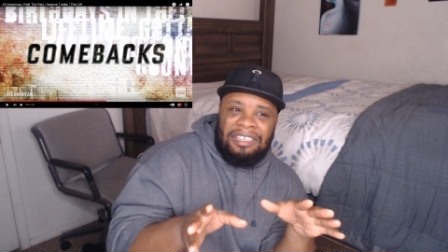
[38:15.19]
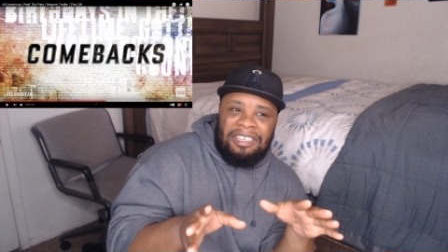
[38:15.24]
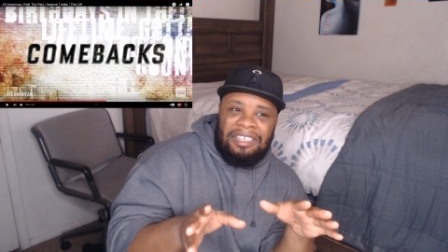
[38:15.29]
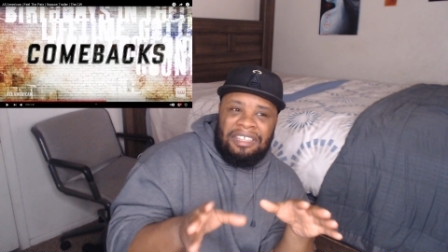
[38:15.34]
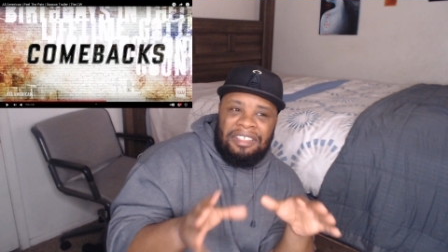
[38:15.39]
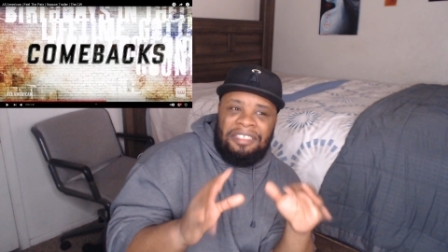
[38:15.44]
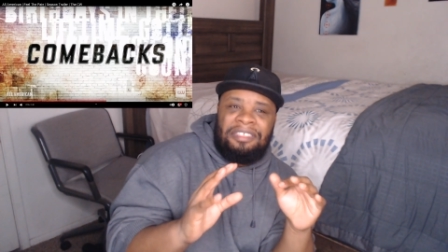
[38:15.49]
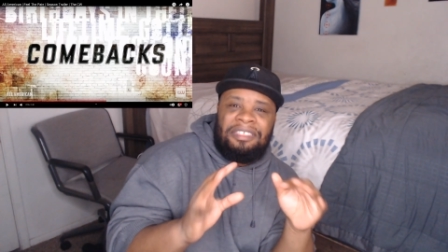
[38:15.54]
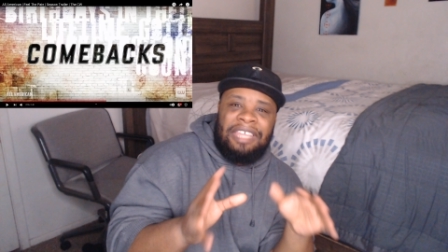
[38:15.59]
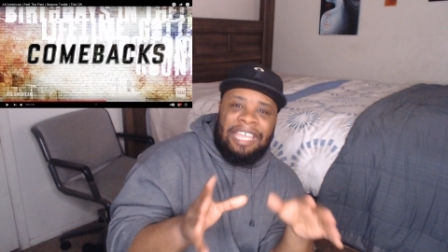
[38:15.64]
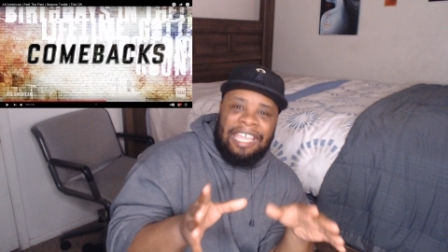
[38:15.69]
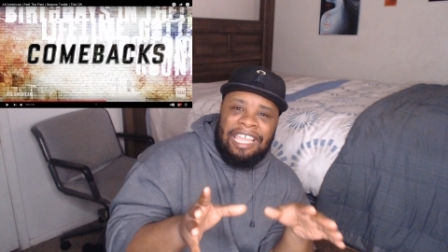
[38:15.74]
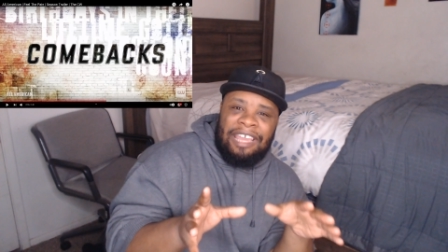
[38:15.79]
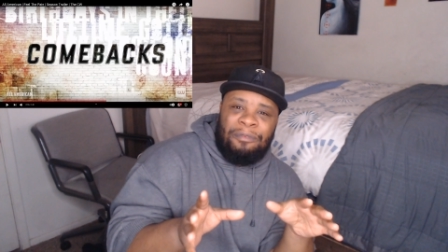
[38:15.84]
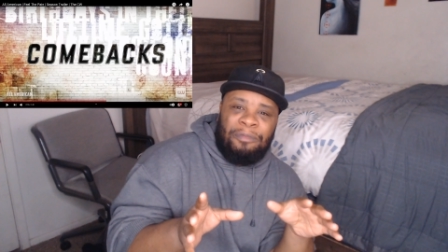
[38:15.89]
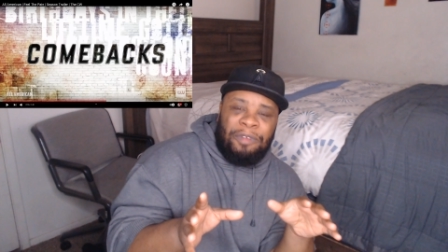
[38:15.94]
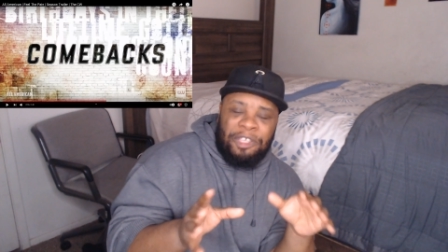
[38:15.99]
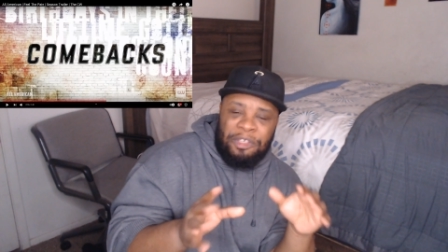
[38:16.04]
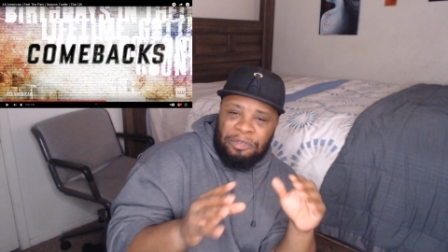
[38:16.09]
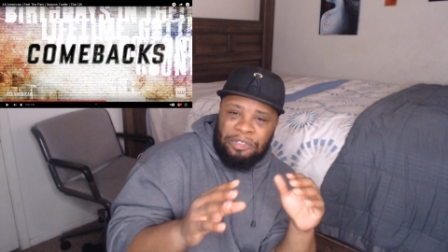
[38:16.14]
then
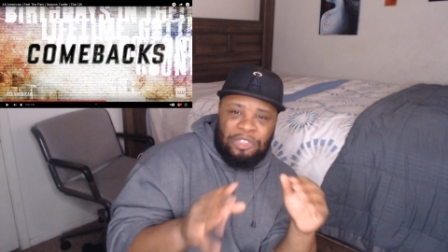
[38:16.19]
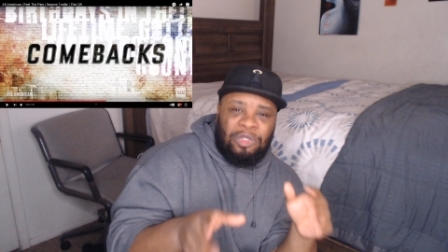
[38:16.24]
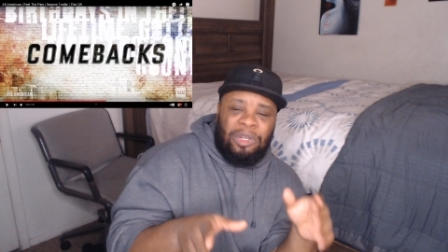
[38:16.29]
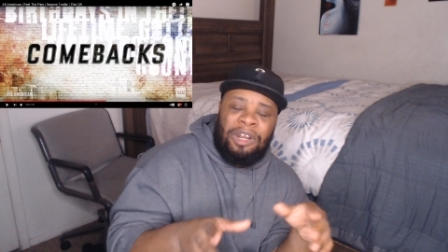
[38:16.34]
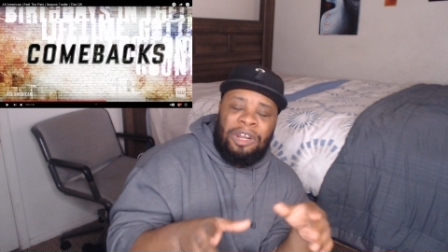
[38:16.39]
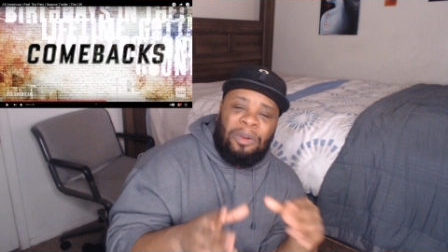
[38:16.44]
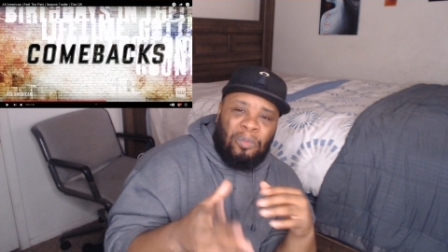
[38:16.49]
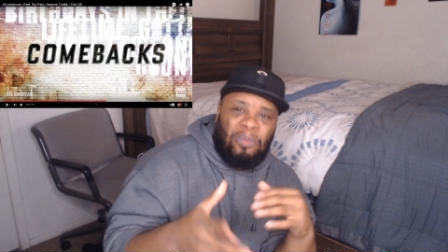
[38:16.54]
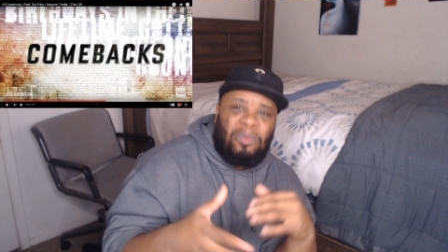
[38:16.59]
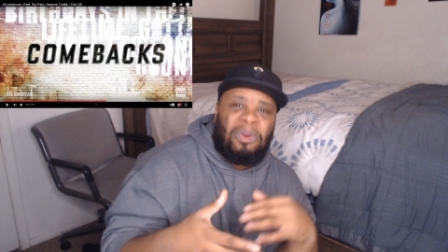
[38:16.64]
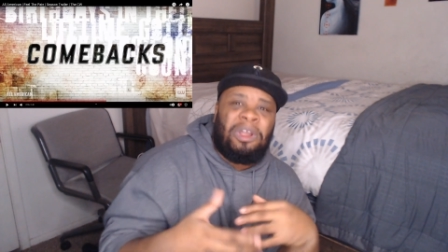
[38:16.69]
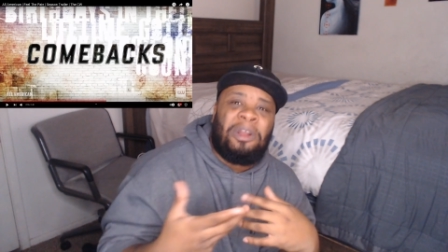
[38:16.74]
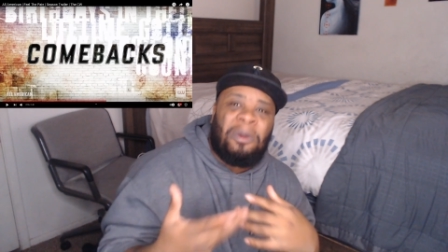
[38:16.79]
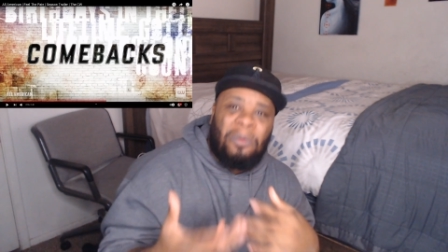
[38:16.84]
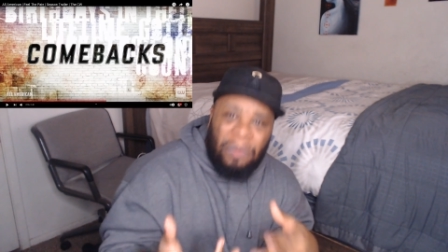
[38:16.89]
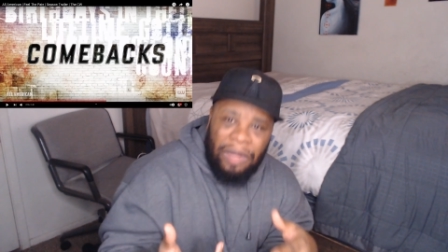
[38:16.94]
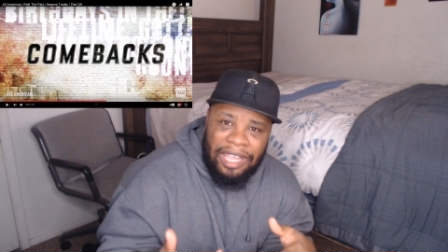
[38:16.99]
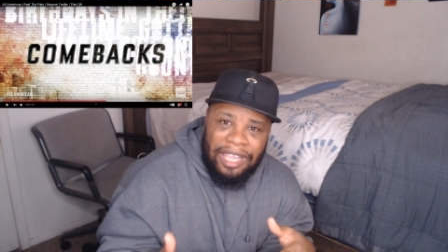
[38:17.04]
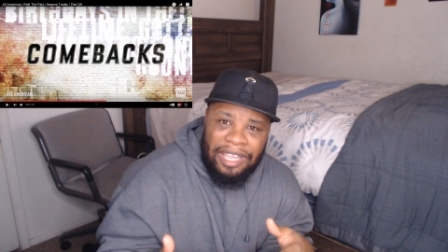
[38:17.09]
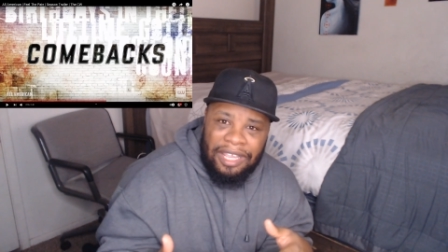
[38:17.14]
when you was trying to run
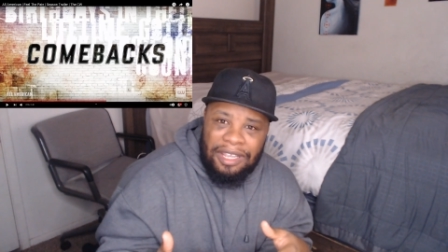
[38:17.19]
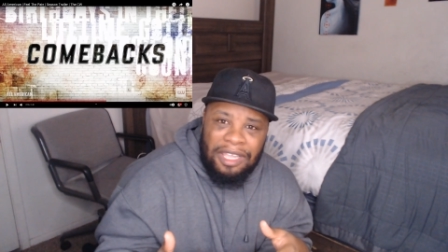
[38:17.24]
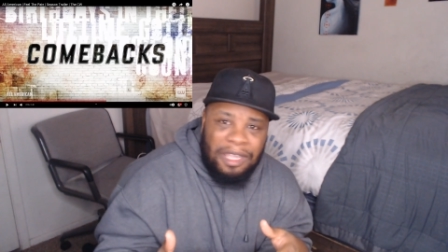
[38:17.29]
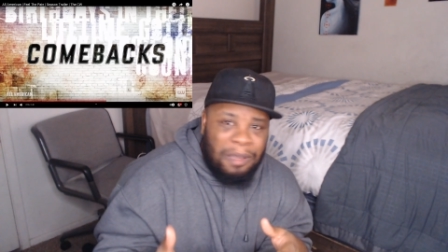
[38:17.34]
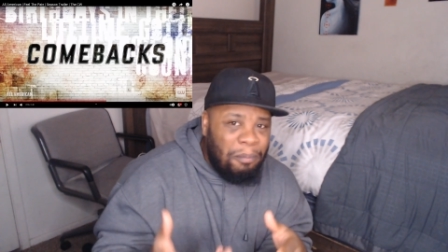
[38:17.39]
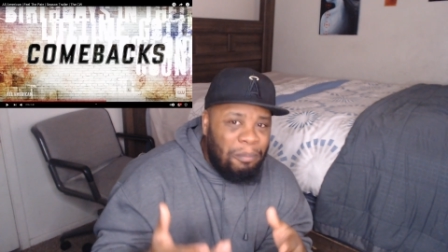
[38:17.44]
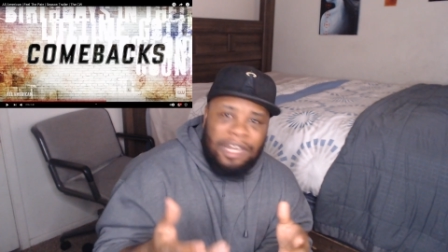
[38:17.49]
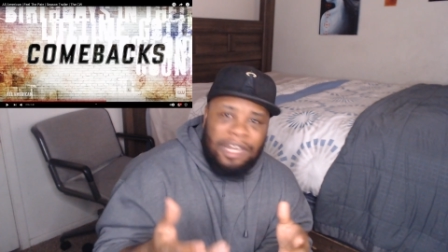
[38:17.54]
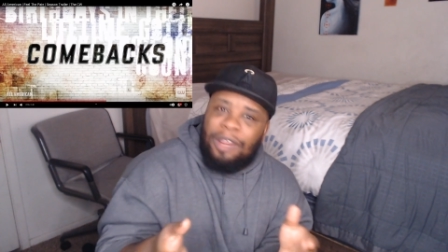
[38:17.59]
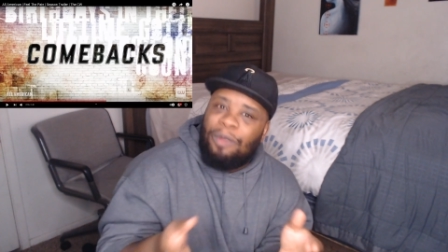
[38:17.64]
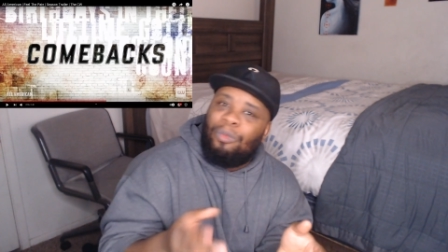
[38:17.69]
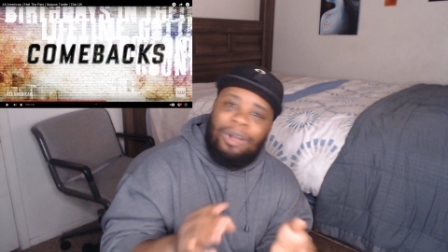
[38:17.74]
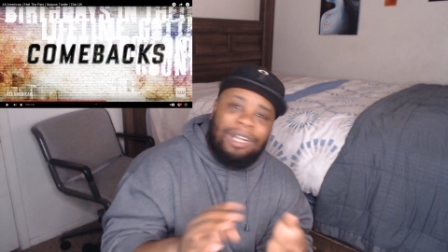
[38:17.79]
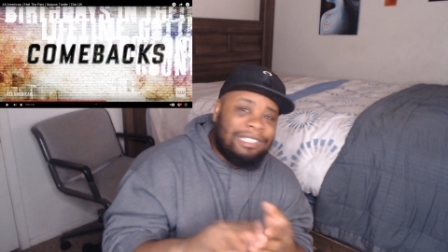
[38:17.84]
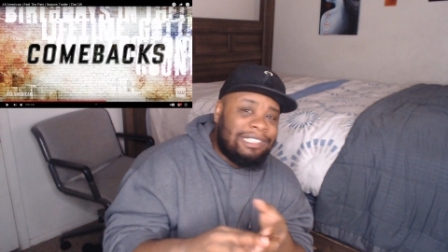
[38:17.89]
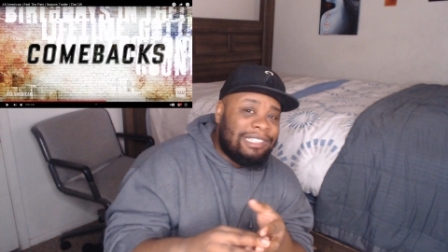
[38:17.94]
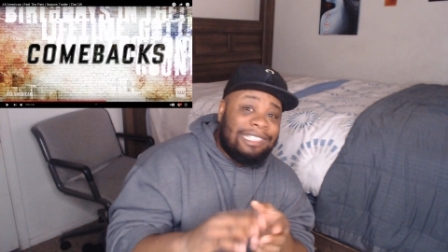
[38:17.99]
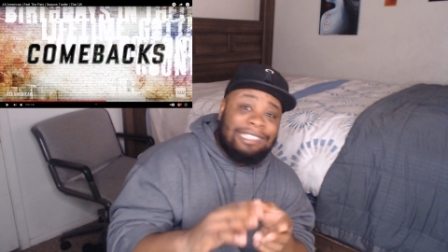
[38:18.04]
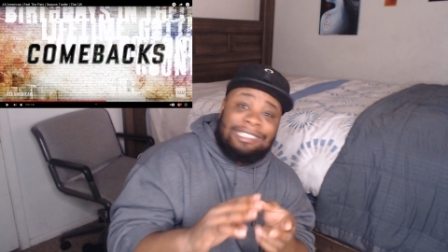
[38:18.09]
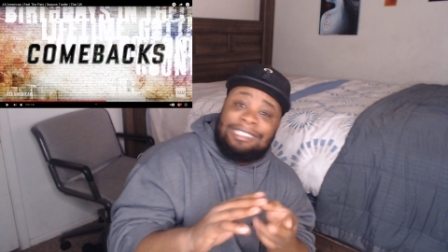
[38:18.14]
away, but it
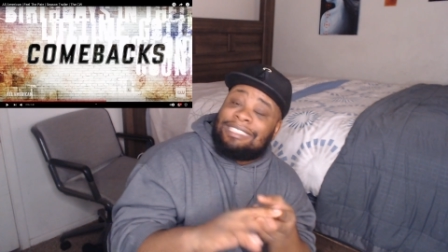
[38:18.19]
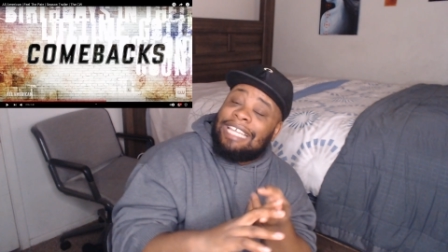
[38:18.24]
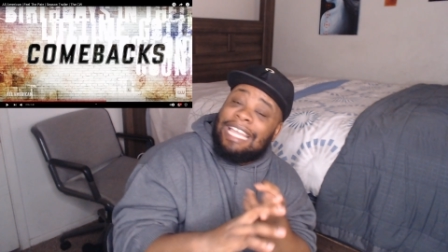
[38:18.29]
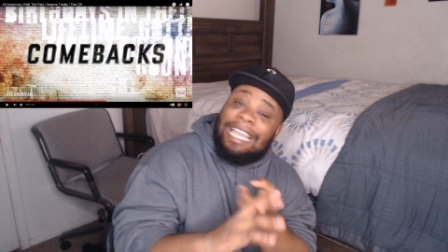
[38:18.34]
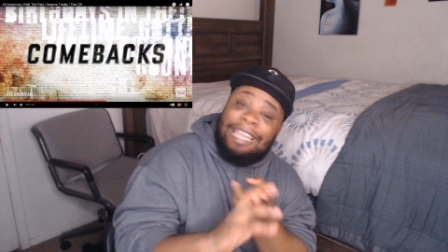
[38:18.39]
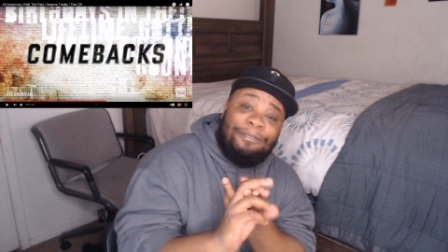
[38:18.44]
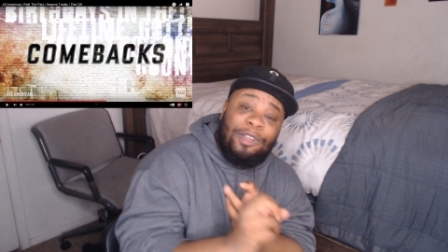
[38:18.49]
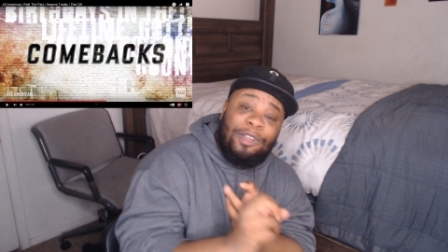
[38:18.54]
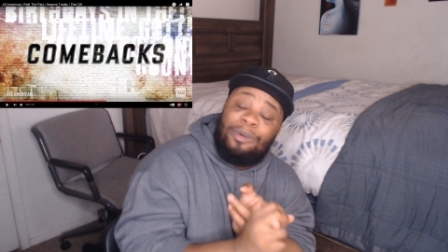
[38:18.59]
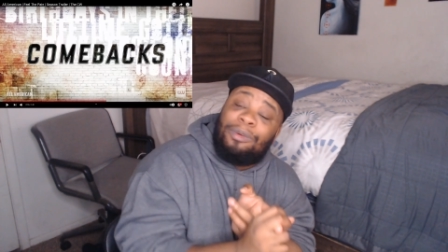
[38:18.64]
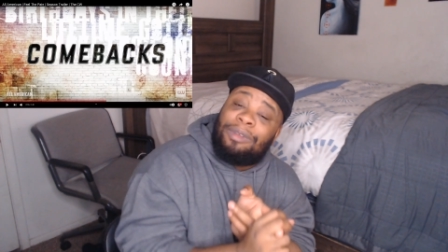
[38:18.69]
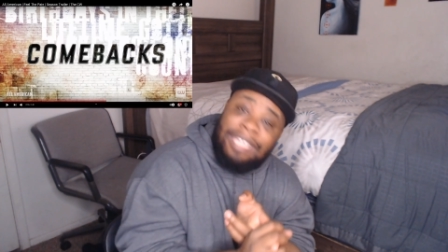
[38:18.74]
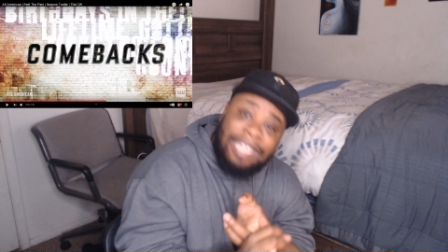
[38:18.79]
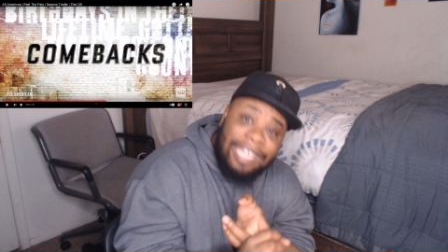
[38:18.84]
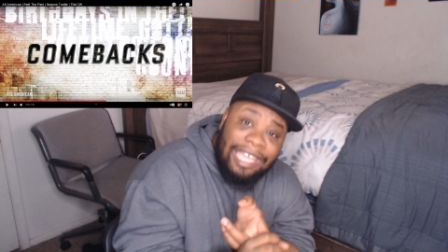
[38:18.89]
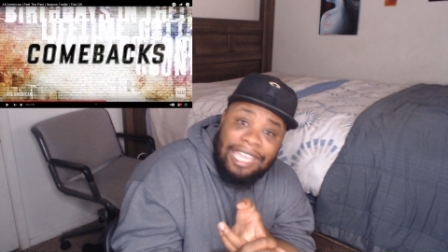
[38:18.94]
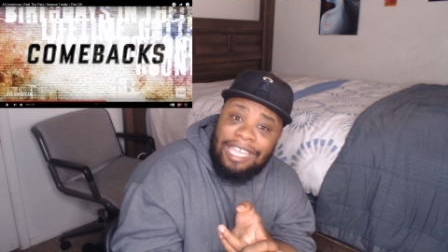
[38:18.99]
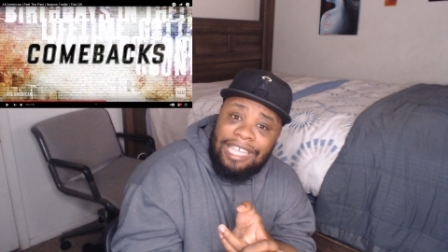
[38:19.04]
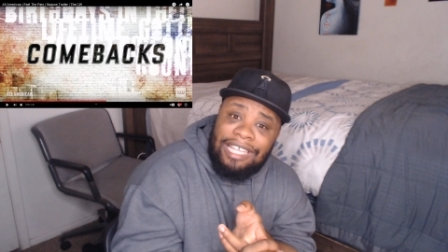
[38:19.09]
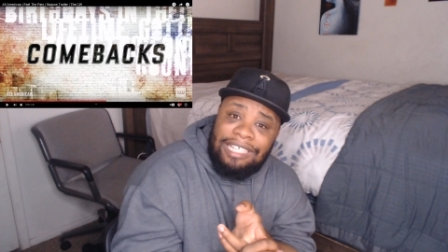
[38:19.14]
wasn't to save your
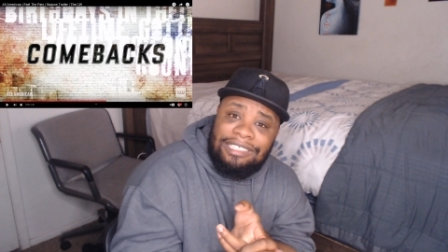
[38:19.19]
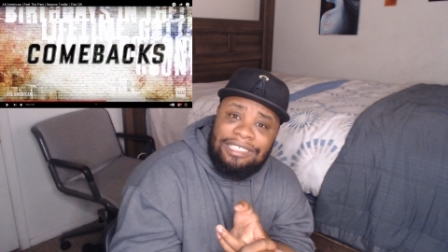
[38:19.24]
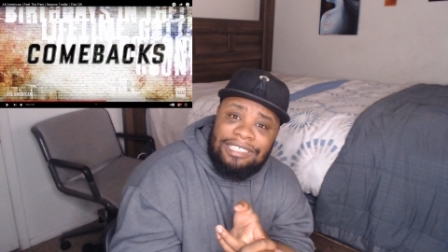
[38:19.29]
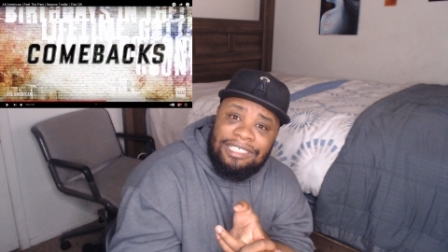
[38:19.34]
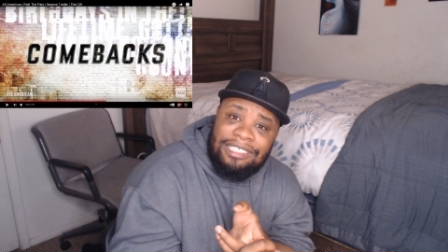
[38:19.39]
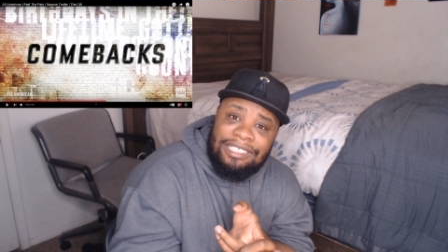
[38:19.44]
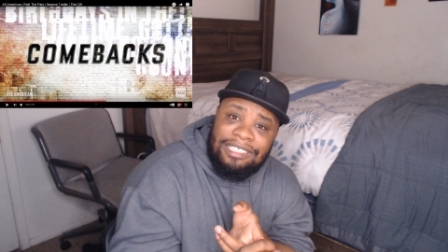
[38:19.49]
kids.